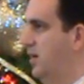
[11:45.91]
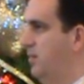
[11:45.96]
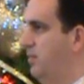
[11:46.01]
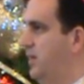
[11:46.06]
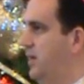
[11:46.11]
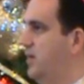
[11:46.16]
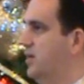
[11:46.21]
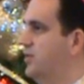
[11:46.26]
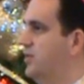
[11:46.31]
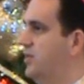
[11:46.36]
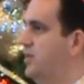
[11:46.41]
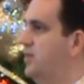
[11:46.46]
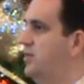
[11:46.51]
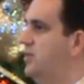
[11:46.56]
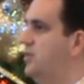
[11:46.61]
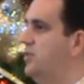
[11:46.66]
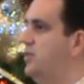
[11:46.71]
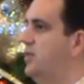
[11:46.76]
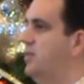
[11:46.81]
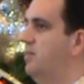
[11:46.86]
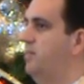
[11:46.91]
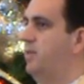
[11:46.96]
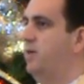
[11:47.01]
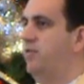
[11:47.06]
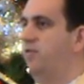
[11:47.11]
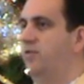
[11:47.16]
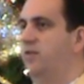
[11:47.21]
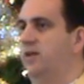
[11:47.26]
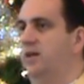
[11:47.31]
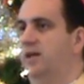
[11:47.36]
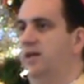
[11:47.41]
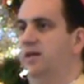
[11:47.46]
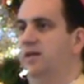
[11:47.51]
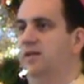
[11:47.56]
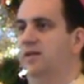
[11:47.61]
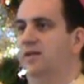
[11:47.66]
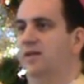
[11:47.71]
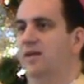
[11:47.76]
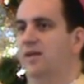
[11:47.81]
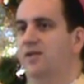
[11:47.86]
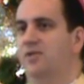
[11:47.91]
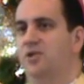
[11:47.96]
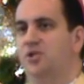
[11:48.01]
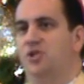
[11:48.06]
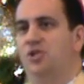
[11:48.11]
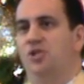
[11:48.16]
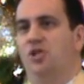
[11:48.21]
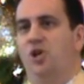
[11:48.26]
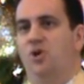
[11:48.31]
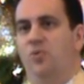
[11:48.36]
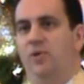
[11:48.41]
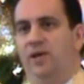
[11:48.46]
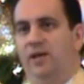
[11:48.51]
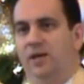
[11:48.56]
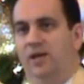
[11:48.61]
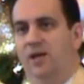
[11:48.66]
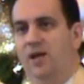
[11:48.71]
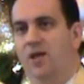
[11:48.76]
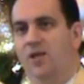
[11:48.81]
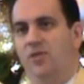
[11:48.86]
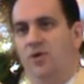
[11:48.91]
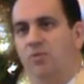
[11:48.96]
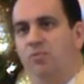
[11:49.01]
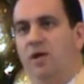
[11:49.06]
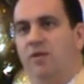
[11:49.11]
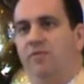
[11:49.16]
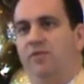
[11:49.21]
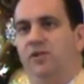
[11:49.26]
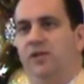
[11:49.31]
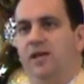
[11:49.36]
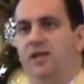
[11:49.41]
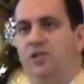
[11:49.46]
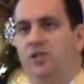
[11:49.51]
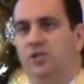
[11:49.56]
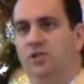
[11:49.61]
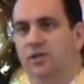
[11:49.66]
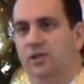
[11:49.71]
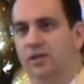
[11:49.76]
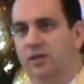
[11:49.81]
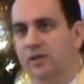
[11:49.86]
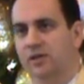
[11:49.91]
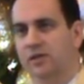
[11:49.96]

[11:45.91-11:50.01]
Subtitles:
Because this is the epiphany, the showing, the revelation,